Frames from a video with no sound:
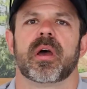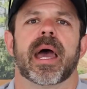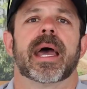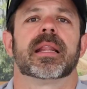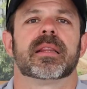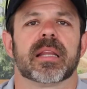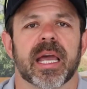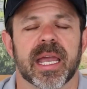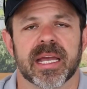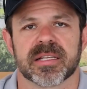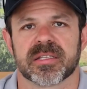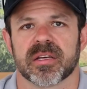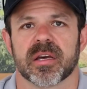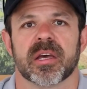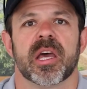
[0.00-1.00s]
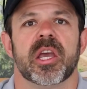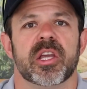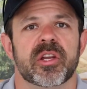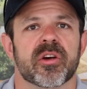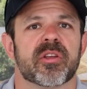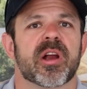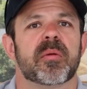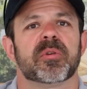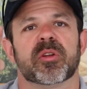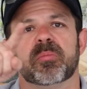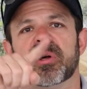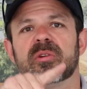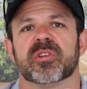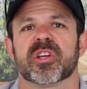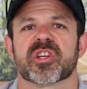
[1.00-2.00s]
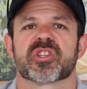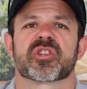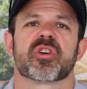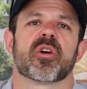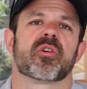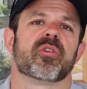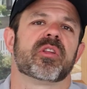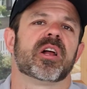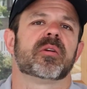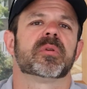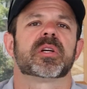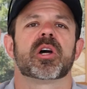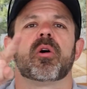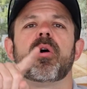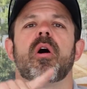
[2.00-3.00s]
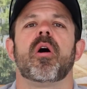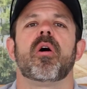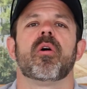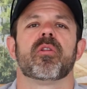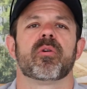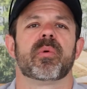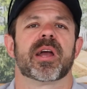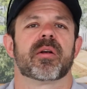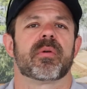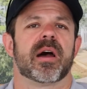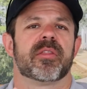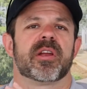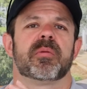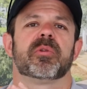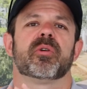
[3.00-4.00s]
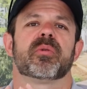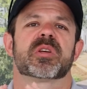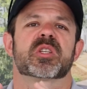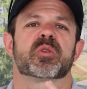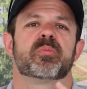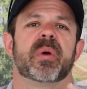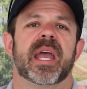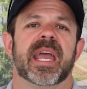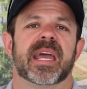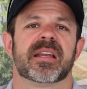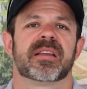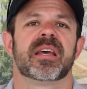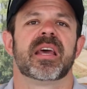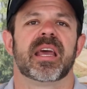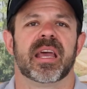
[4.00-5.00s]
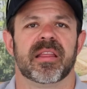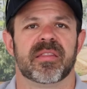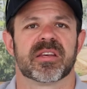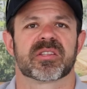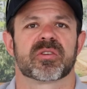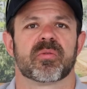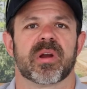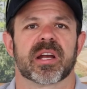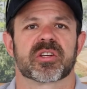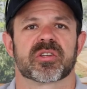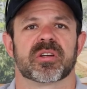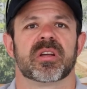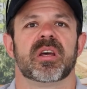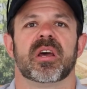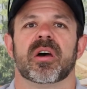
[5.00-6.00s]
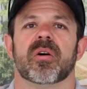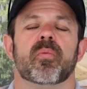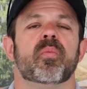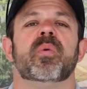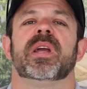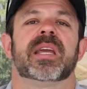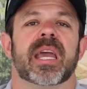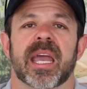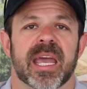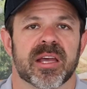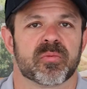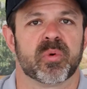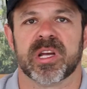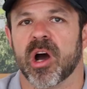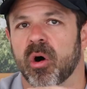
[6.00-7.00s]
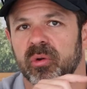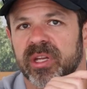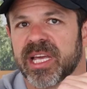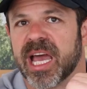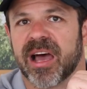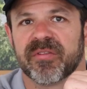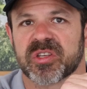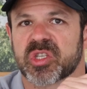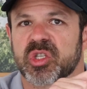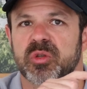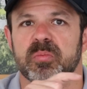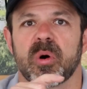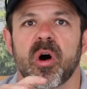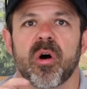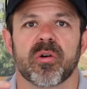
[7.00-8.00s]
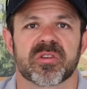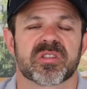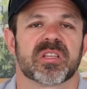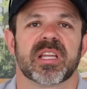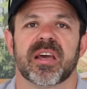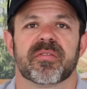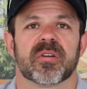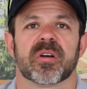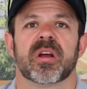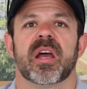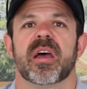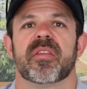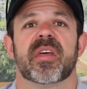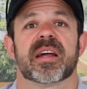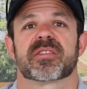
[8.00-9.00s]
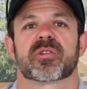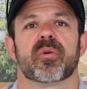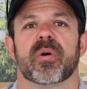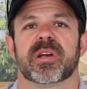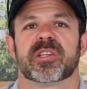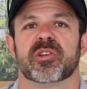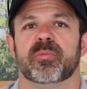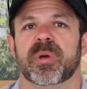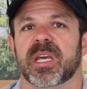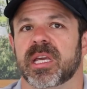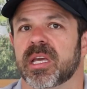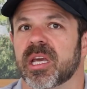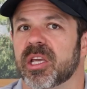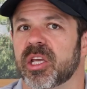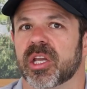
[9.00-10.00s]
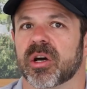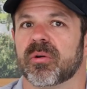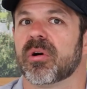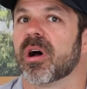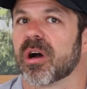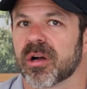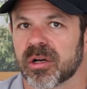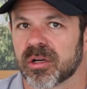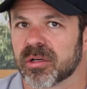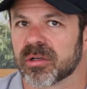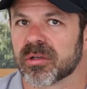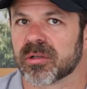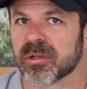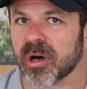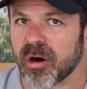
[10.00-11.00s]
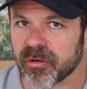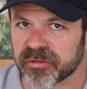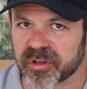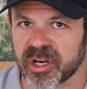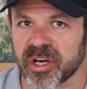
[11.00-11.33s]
Atlanta. They're able to build in a circle. They're able to go all the way around. They're able to expand in this direction. We can't. We only have a small sliver that's going to be, Gulf